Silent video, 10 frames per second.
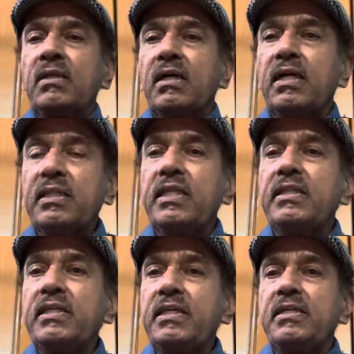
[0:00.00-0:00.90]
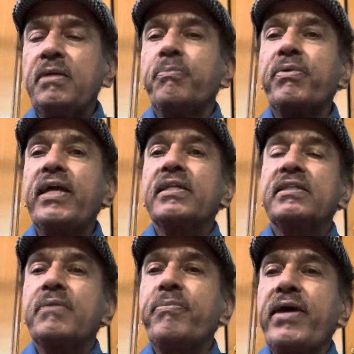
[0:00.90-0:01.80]
and then they implant
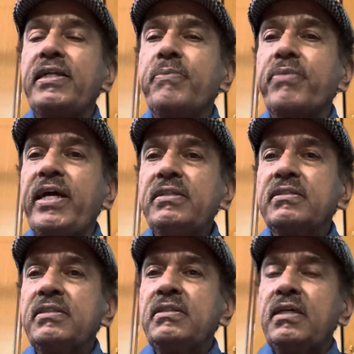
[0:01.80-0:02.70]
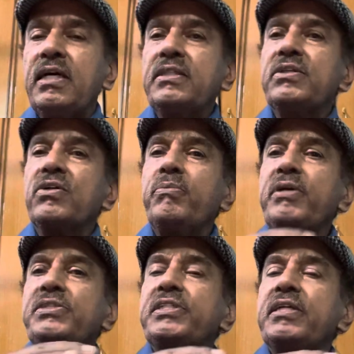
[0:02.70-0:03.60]
the paddy plant, and there will be
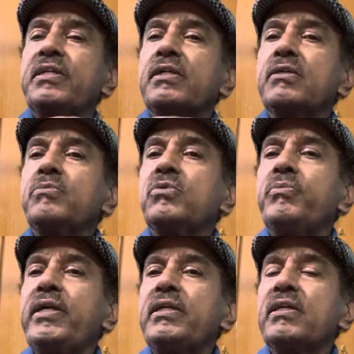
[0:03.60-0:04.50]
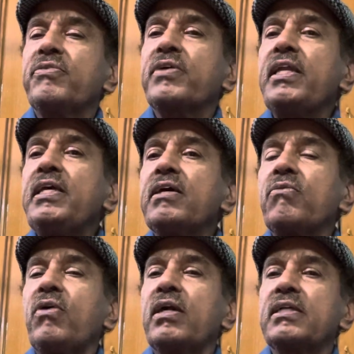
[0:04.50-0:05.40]
gentle movement of clear
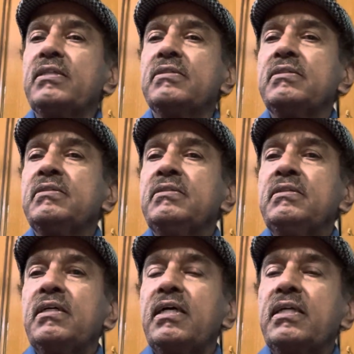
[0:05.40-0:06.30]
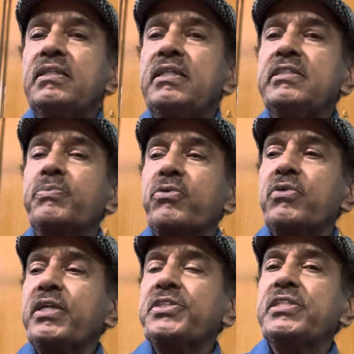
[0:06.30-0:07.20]
water, and there is
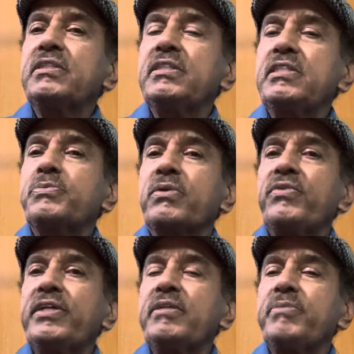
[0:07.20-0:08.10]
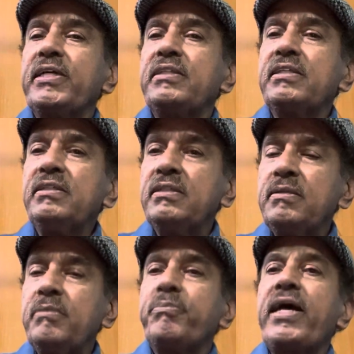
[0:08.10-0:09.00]
protection that is provided by the
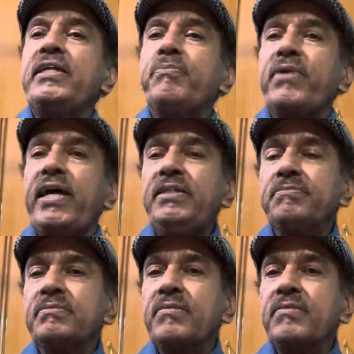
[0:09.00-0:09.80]
paddy plant.